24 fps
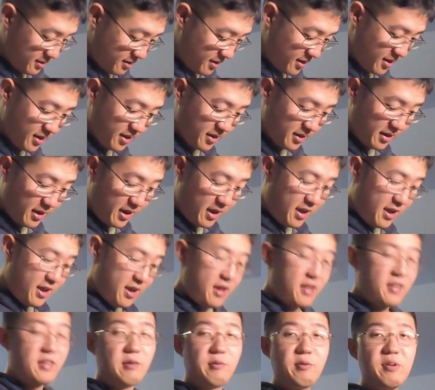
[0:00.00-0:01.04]
And
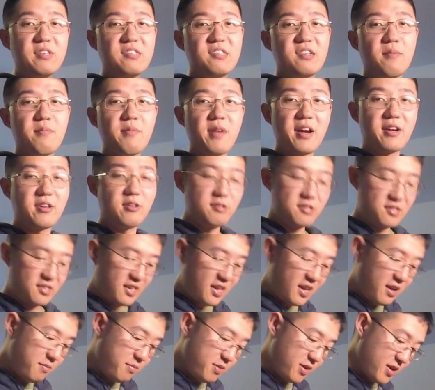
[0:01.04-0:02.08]
the reason I'm not using
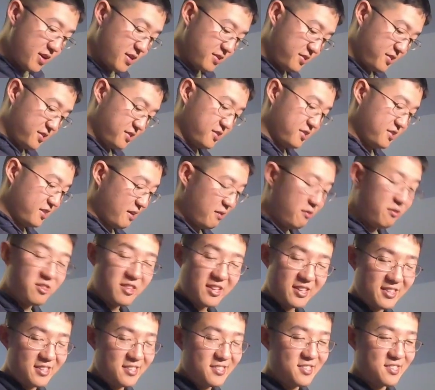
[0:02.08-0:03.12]
ABS is because I don't
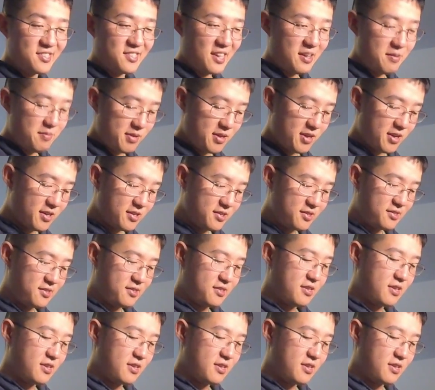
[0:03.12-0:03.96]
think this is ABS.